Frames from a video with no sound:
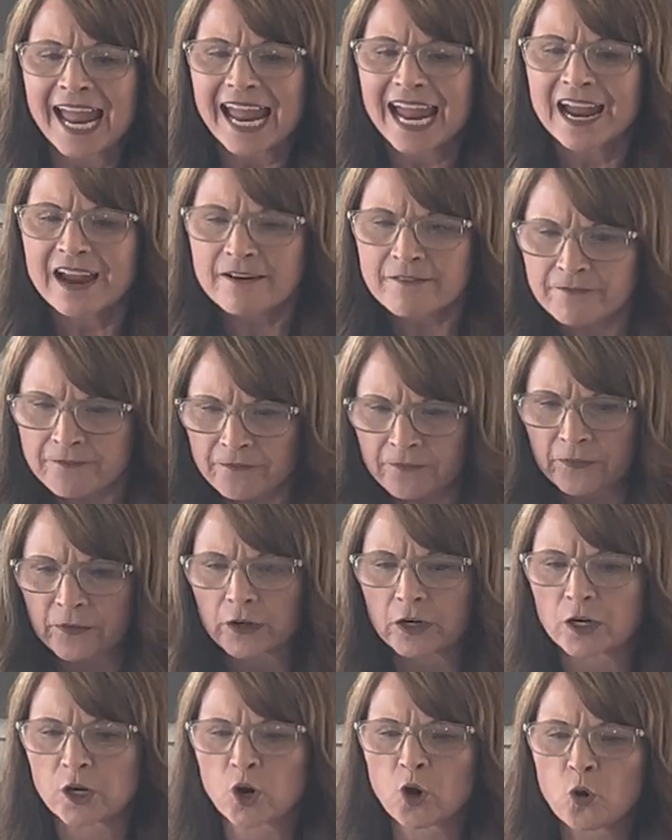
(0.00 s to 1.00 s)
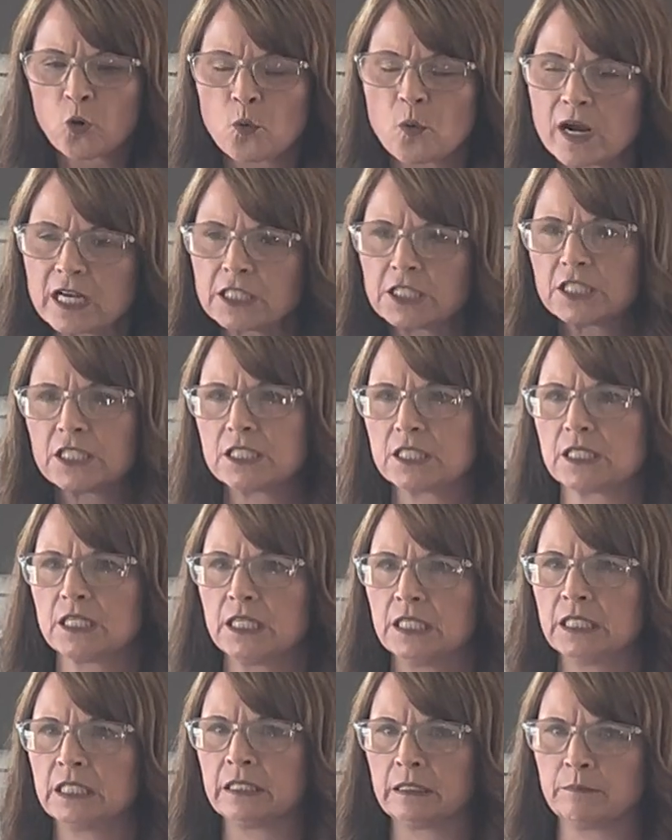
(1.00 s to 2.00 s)
ever question
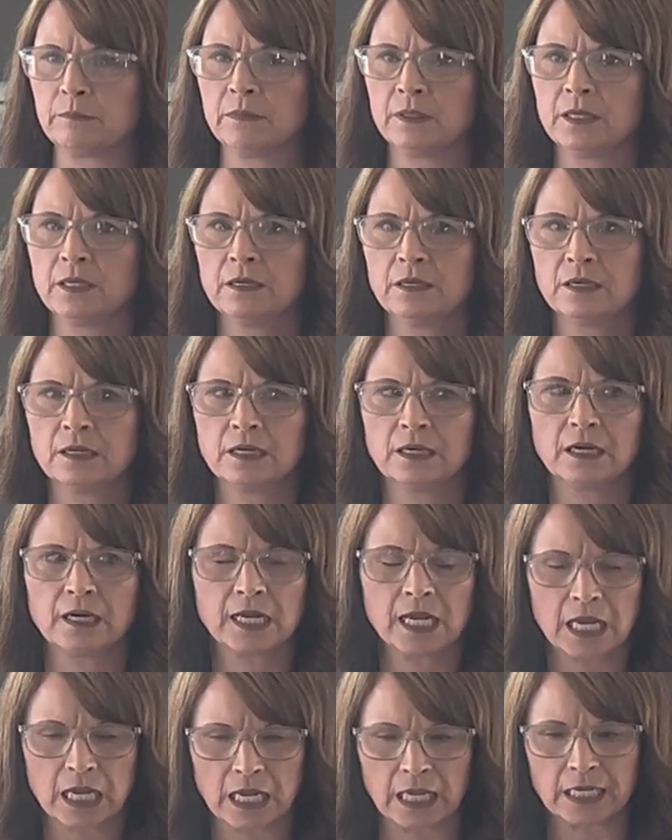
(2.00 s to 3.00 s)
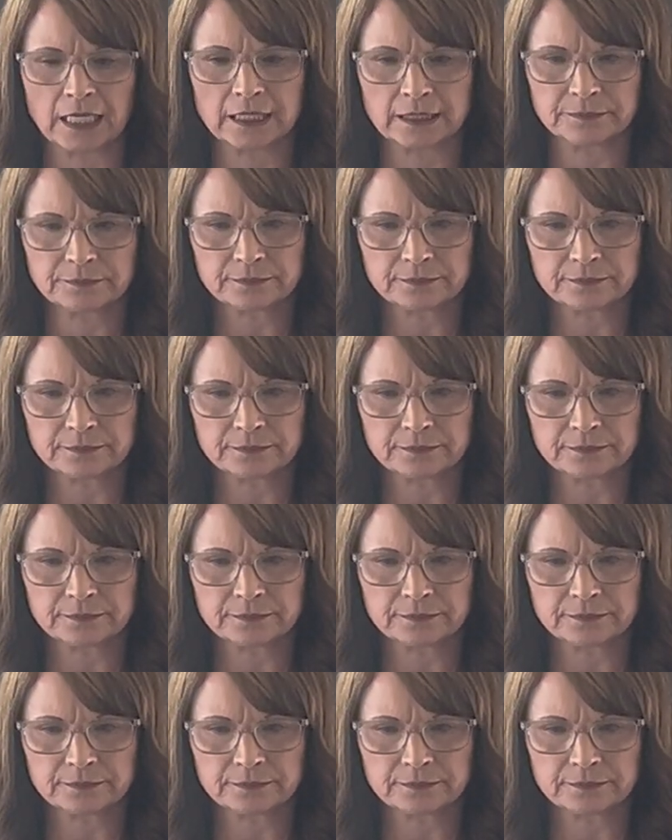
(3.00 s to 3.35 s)
him again?